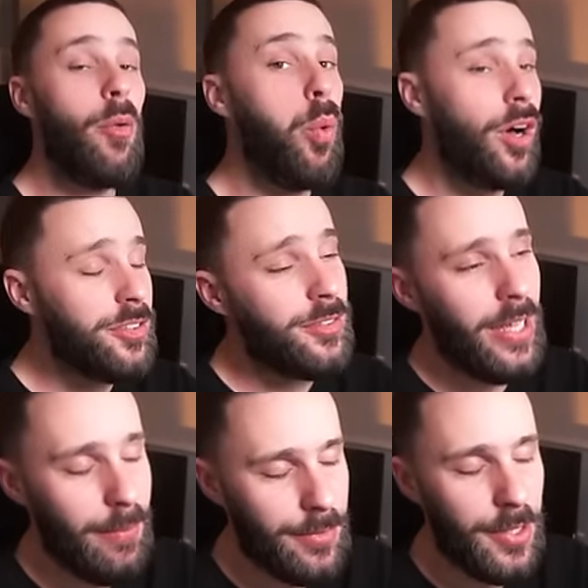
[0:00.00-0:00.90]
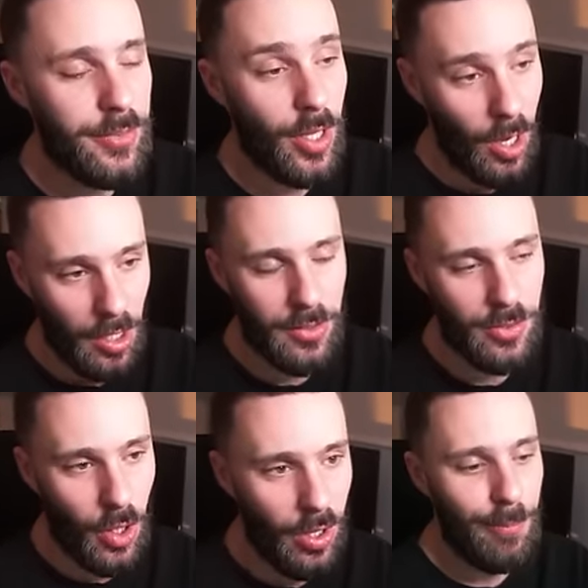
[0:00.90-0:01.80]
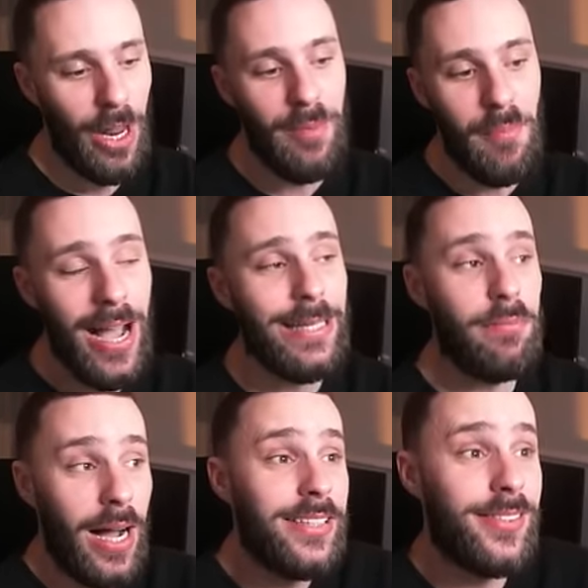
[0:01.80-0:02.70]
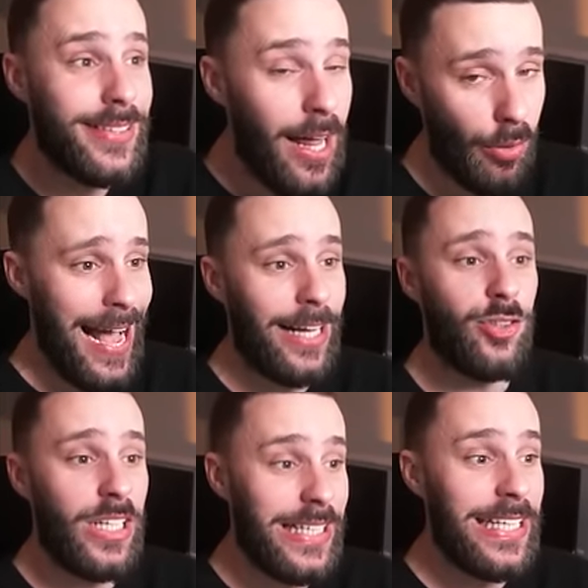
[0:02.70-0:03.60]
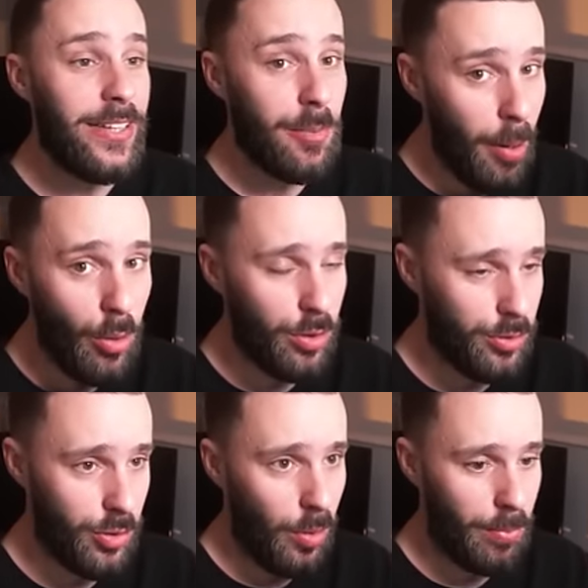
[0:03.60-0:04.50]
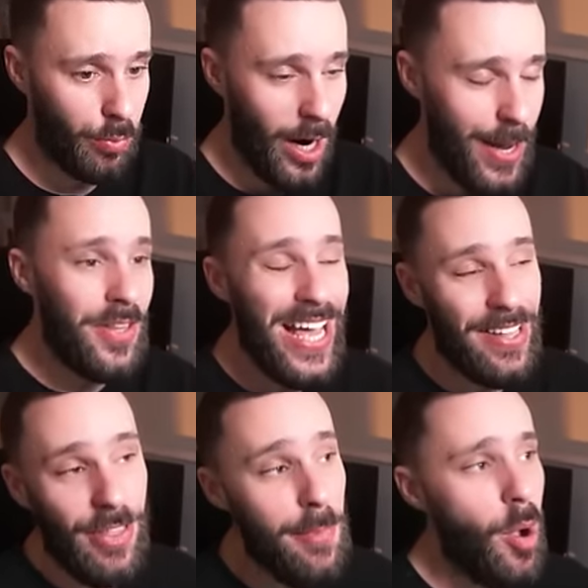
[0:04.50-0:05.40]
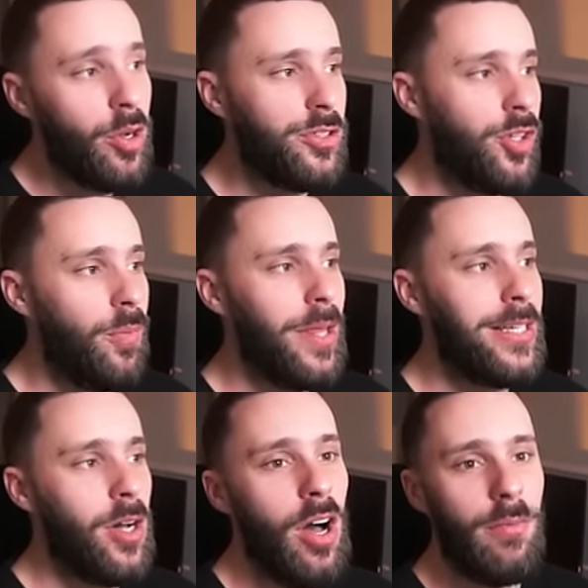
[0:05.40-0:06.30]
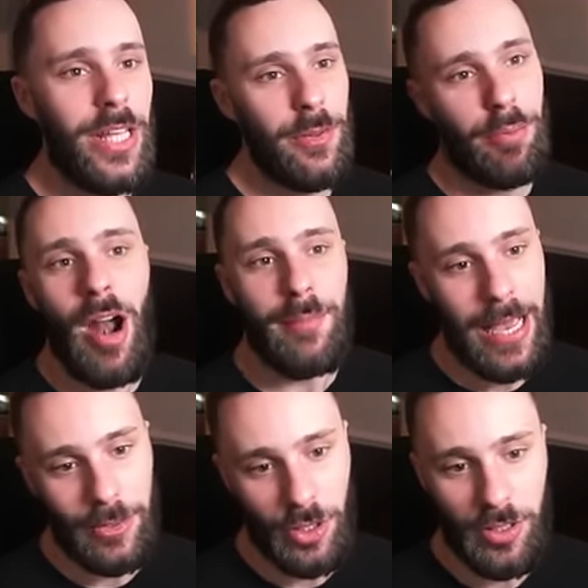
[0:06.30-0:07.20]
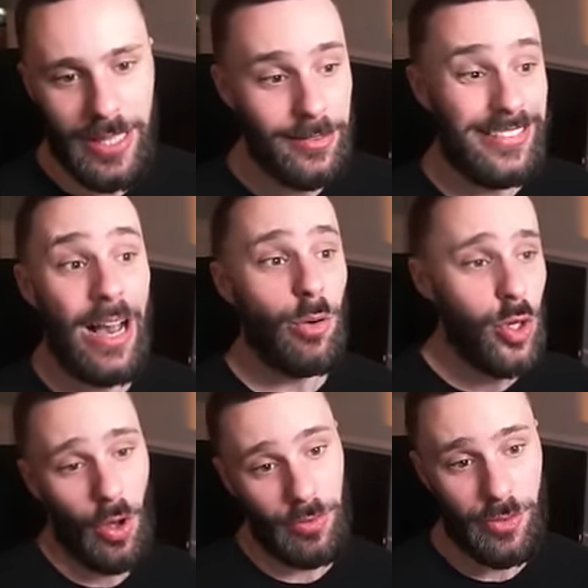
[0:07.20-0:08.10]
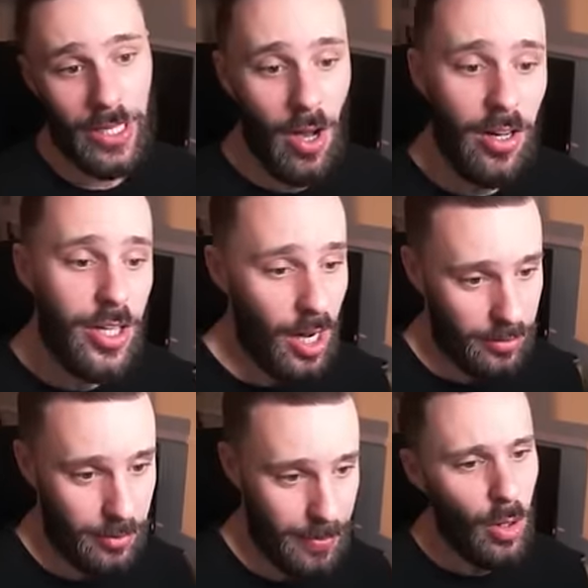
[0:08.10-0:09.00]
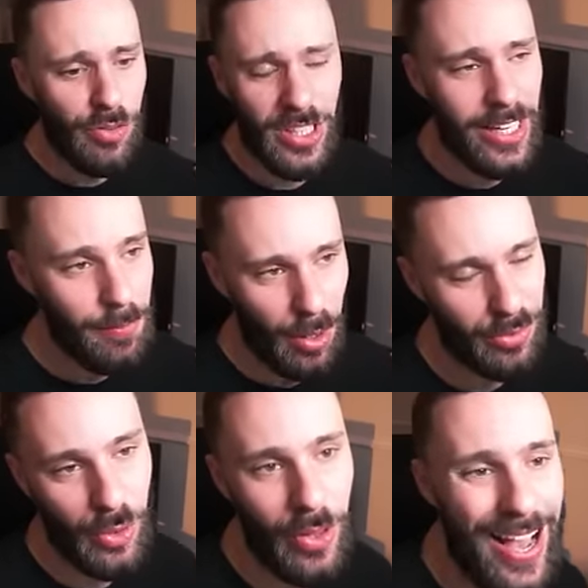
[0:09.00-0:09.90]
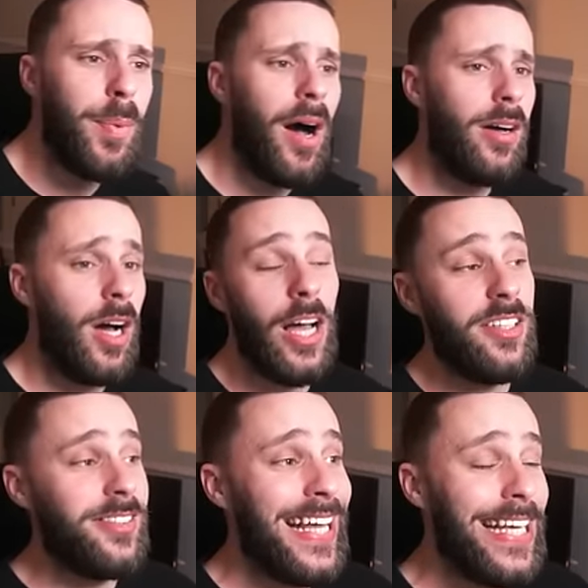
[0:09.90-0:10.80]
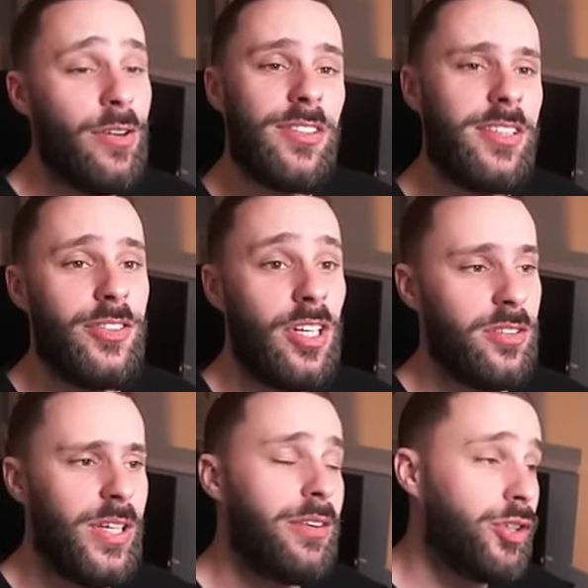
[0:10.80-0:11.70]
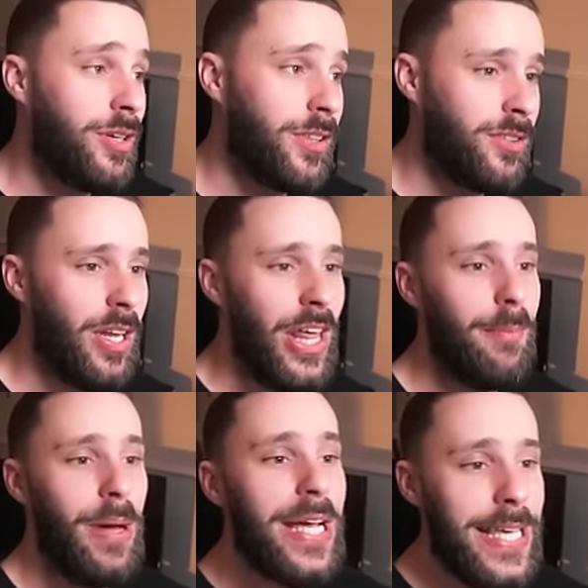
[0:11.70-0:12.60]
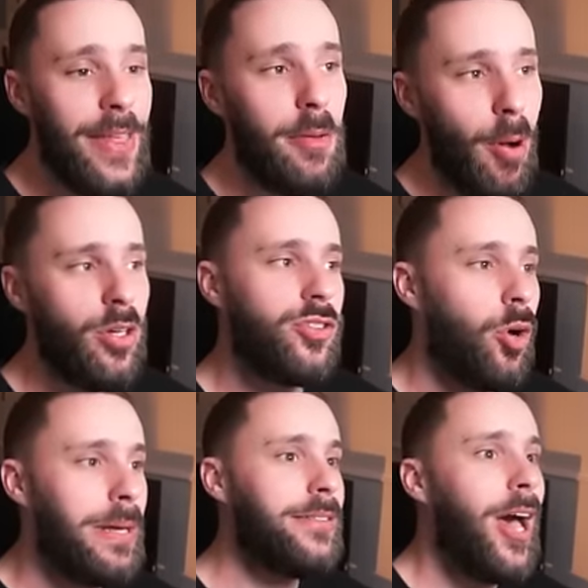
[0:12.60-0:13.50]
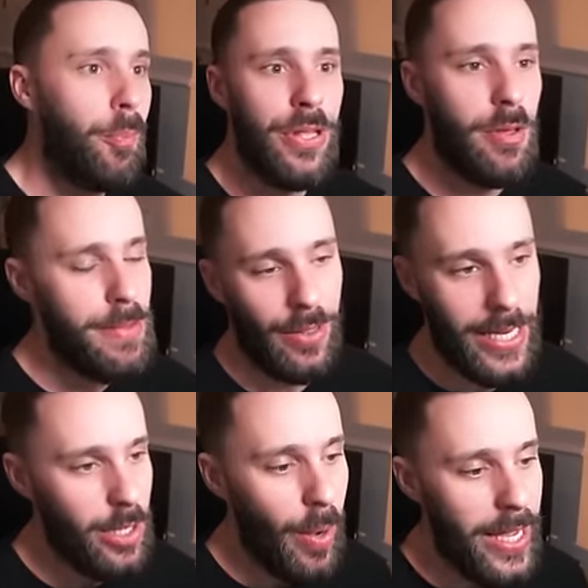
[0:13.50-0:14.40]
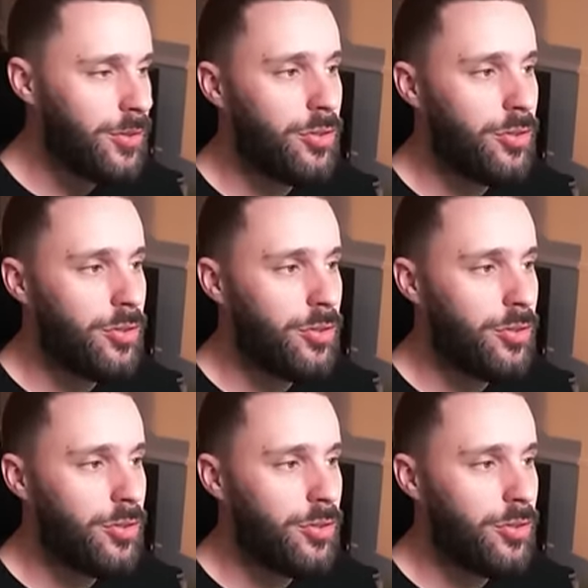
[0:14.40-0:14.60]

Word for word: I was tempted to Artazon, but I might myself actually need the Pokestop. right? They're, if they Pokestop, they can't get the Prime Catcher because that's now gone. So they can't gust me. Obviously, they can boss and all that, but I understand it increases their chance of hitting retrieving and stuff like that. But again, the Pokestop is helping the mill anyway.